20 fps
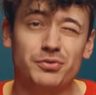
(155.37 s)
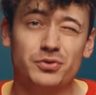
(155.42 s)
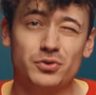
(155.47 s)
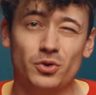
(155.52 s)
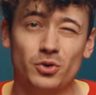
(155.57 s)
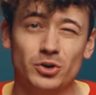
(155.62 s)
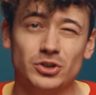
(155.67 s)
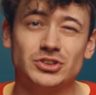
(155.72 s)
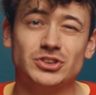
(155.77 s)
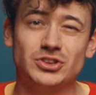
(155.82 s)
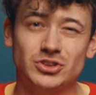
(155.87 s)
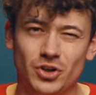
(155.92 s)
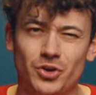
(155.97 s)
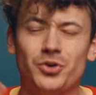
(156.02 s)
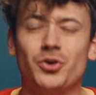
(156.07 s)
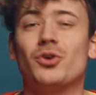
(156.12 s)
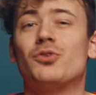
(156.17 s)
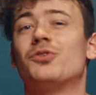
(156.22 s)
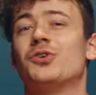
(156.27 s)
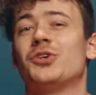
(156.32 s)
of course,
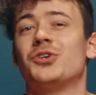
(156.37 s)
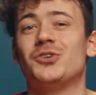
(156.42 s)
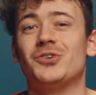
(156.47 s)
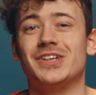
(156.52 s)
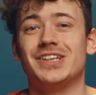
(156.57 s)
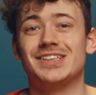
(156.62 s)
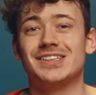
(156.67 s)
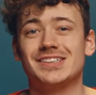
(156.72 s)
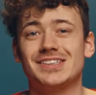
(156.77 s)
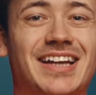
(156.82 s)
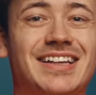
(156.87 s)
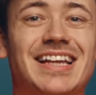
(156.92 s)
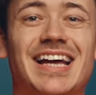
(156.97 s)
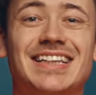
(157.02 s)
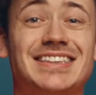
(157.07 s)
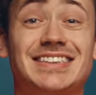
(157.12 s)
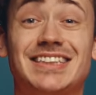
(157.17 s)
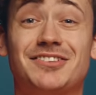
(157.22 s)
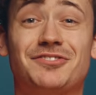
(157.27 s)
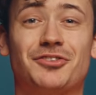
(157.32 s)
don't overdo it. And
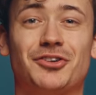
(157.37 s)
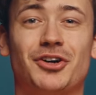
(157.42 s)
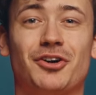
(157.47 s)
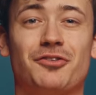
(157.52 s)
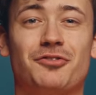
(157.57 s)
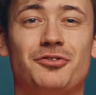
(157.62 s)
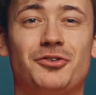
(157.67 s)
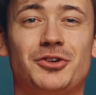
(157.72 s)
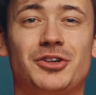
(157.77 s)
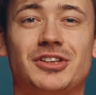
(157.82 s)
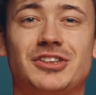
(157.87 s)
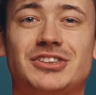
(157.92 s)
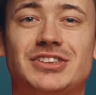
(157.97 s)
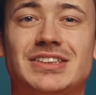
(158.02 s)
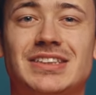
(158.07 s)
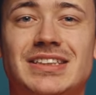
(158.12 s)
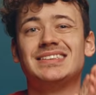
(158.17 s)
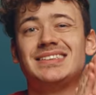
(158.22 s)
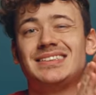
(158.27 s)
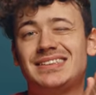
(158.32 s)
that's it for our
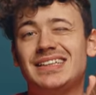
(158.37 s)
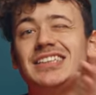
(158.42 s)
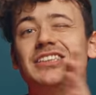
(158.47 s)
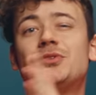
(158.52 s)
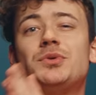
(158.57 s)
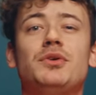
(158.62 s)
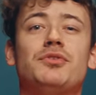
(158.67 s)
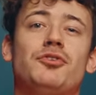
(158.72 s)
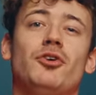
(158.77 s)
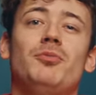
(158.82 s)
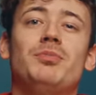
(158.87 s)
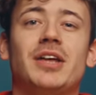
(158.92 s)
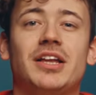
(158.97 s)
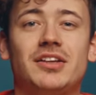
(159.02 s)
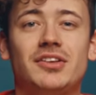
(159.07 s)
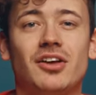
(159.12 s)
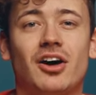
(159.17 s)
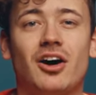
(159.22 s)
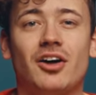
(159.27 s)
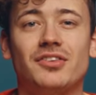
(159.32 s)
footage. Since we filmed
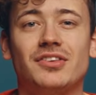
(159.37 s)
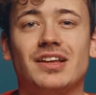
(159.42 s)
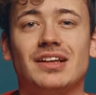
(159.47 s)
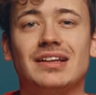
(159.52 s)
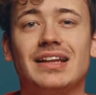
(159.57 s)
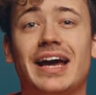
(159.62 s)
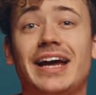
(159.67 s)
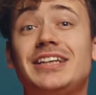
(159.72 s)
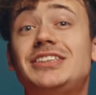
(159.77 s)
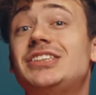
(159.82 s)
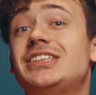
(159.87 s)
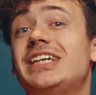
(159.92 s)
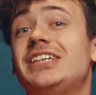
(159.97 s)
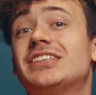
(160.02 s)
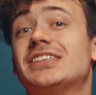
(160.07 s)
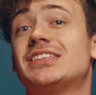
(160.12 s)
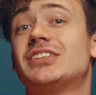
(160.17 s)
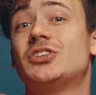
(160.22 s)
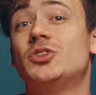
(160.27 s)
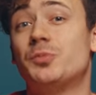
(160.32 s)
at dawn, the light
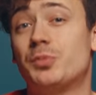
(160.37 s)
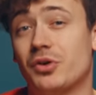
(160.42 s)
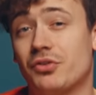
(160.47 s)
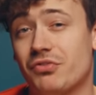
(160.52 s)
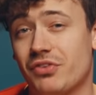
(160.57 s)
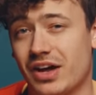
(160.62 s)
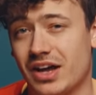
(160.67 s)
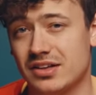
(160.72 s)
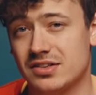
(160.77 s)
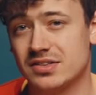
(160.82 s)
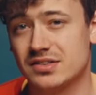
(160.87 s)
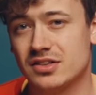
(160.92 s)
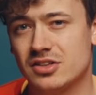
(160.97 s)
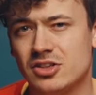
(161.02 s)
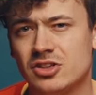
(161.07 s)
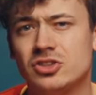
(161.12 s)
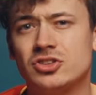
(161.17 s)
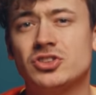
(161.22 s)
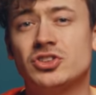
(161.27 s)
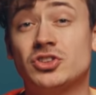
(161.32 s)
changes super fast.
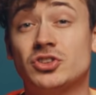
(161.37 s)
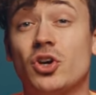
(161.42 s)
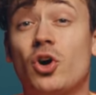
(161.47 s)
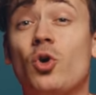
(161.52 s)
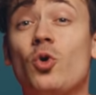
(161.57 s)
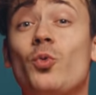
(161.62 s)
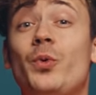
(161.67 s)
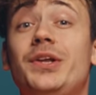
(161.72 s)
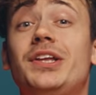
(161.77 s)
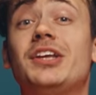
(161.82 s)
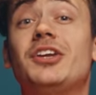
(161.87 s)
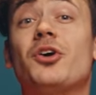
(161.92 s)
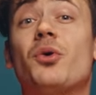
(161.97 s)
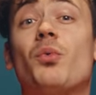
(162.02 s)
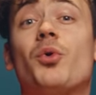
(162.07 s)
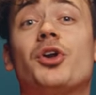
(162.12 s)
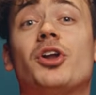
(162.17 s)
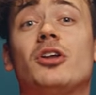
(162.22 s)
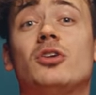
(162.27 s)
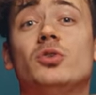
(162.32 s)
So we didn't
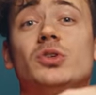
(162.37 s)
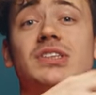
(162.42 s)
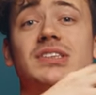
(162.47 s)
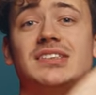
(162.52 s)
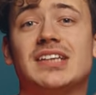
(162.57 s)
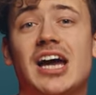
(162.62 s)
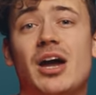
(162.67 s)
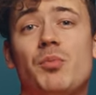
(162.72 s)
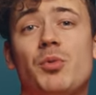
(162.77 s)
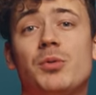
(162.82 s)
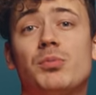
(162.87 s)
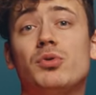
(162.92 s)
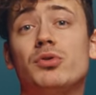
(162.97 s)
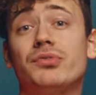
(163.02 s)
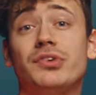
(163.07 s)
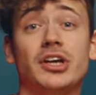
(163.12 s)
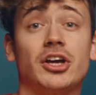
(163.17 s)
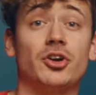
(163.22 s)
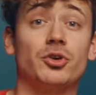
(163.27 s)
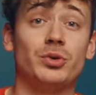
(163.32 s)
want to lose time with
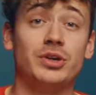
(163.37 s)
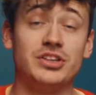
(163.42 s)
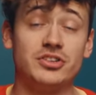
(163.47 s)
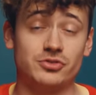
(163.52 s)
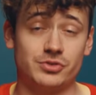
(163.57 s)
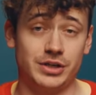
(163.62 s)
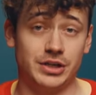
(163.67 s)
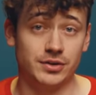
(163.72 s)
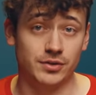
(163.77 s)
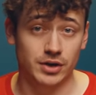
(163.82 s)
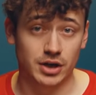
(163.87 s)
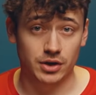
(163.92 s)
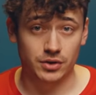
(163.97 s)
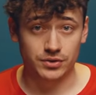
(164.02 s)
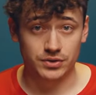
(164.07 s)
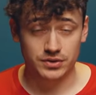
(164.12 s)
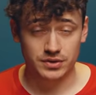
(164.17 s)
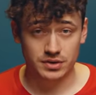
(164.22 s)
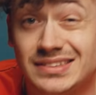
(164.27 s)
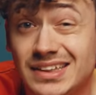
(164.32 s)
moving a green screen
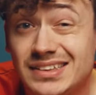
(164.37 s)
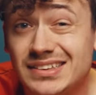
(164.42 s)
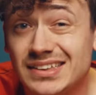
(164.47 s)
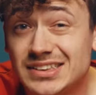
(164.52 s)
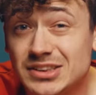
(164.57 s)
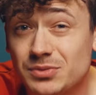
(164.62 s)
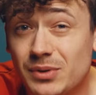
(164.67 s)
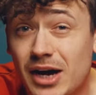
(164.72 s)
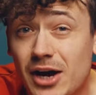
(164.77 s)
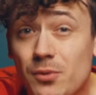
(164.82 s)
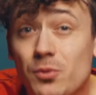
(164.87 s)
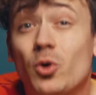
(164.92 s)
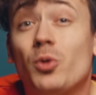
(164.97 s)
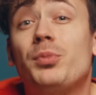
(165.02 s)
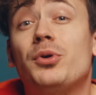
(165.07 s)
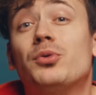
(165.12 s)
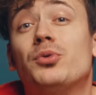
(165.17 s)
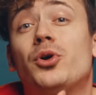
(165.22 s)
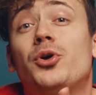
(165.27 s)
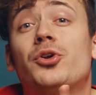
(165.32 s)
around. This is why we'll
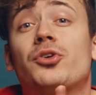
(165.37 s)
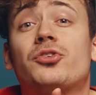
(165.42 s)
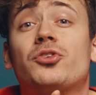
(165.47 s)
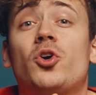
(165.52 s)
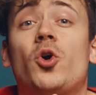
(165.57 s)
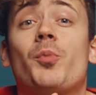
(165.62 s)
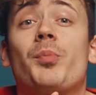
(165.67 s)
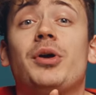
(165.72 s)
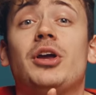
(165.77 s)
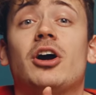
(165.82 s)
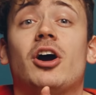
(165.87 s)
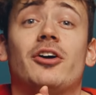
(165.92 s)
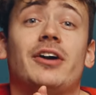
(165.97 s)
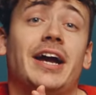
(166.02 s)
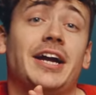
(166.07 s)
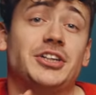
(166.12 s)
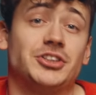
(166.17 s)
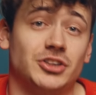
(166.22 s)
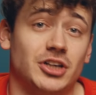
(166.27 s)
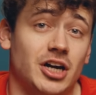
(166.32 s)
be rotoscoping our
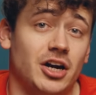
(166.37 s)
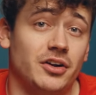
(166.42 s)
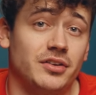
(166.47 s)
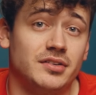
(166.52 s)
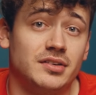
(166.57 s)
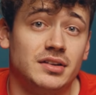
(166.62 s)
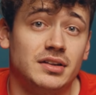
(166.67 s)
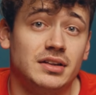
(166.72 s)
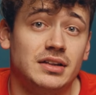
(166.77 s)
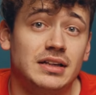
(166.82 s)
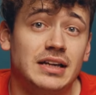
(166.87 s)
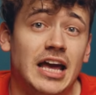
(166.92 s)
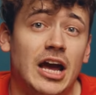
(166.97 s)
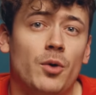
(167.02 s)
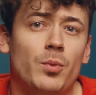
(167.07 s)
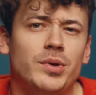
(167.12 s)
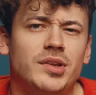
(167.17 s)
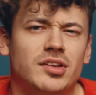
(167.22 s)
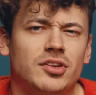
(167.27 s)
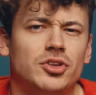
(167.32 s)
actor out.
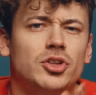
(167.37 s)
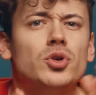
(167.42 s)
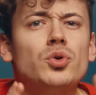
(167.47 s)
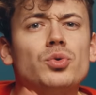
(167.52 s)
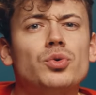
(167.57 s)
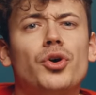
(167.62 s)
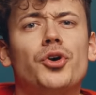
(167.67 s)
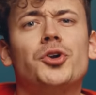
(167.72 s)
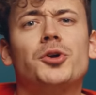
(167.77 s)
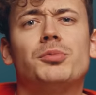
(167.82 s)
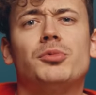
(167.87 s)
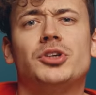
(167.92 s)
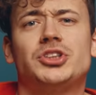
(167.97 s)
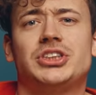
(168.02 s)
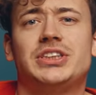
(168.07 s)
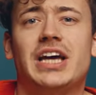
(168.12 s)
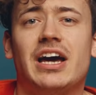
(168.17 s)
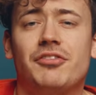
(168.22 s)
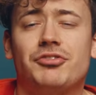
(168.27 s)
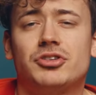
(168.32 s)
And with the new Rotobrush
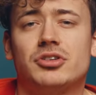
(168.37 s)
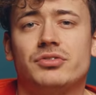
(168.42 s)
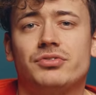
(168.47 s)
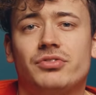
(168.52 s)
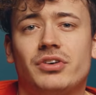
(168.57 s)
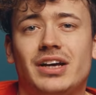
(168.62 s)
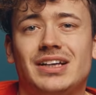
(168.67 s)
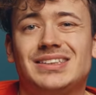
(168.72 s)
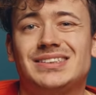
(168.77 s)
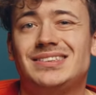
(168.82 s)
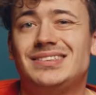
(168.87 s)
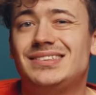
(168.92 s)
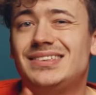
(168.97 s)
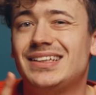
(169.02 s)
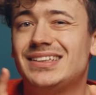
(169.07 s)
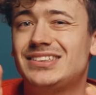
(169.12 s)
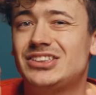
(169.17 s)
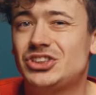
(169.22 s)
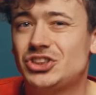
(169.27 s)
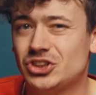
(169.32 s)
in After Effects,
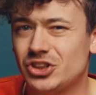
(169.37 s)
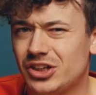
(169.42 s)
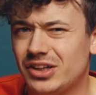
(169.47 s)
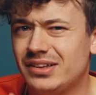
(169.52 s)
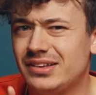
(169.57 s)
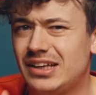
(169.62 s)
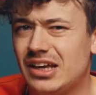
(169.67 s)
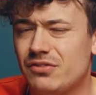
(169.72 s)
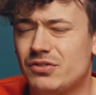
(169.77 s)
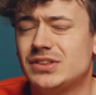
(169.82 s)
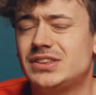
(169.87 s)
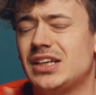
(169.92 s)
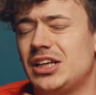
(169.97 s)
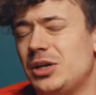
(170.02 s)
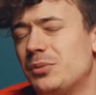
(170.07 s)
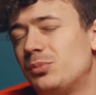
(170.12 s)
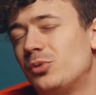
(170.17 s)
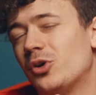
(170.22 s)
this shouldn't give us any